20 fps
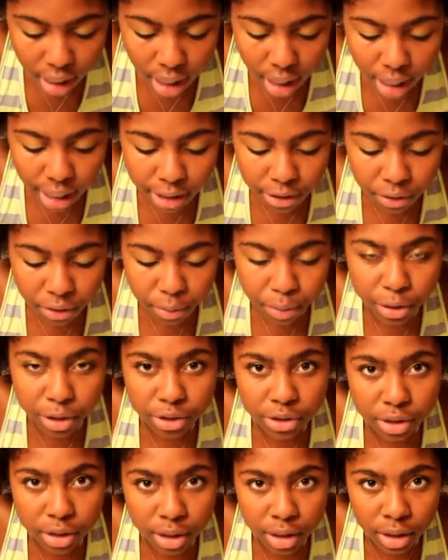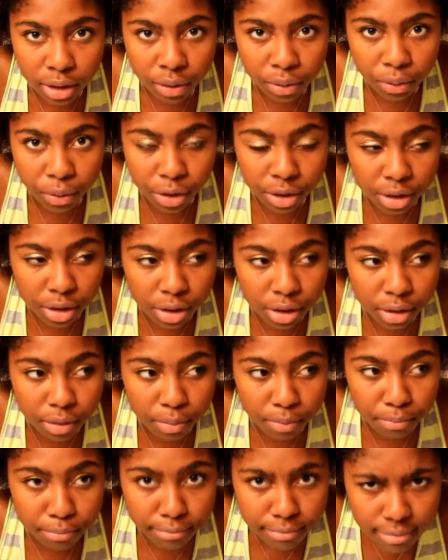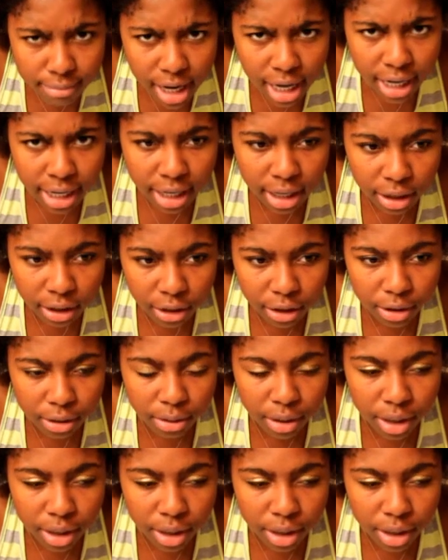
I know personally with my hair